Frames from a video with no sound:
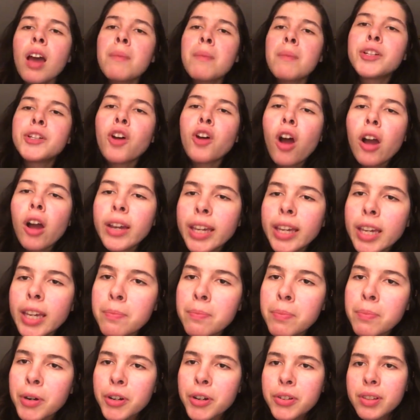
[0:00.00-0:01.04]
I'm a
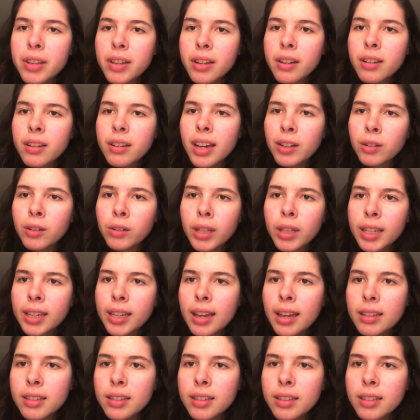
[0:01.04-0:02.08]
doggy person. I don't
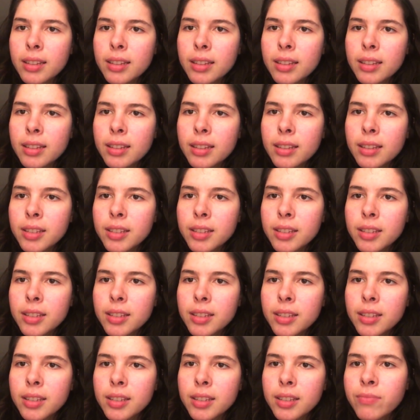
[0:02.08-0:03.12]
like cats.
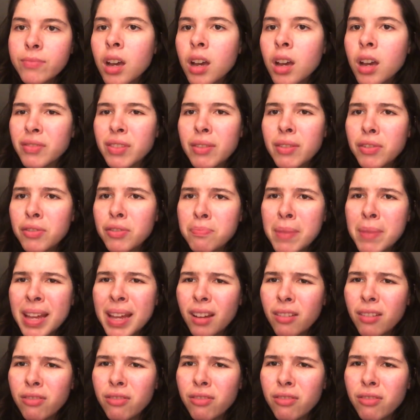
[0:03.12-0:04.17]
Because I've never
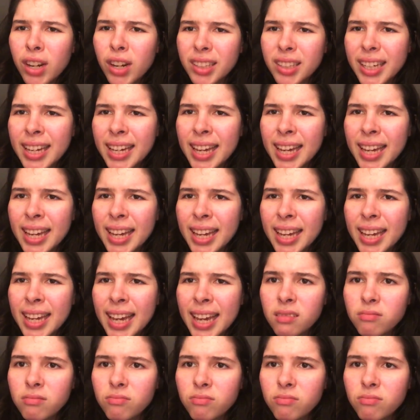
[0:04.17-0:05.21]
met a friendly cat.
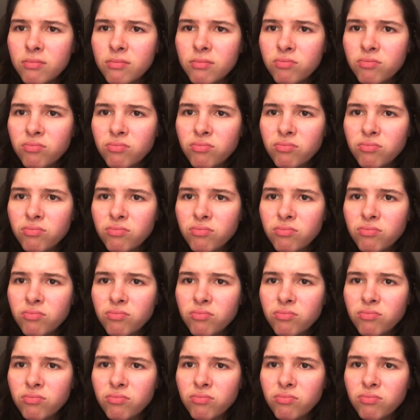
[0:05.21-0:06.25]

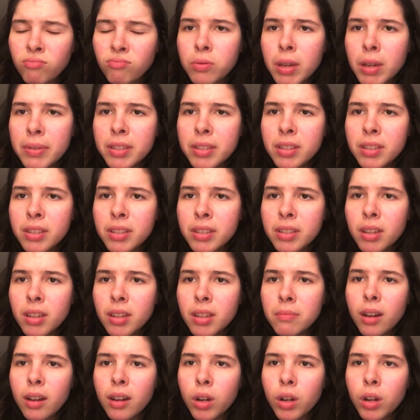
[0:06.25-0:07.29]
Maybe
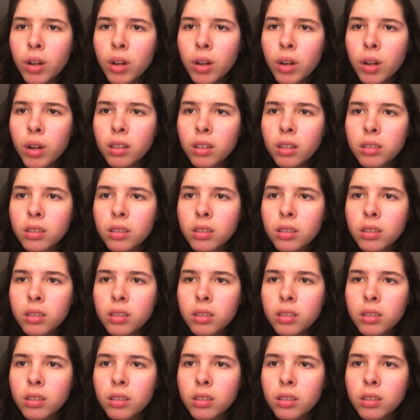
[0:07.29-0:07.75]
someday I will.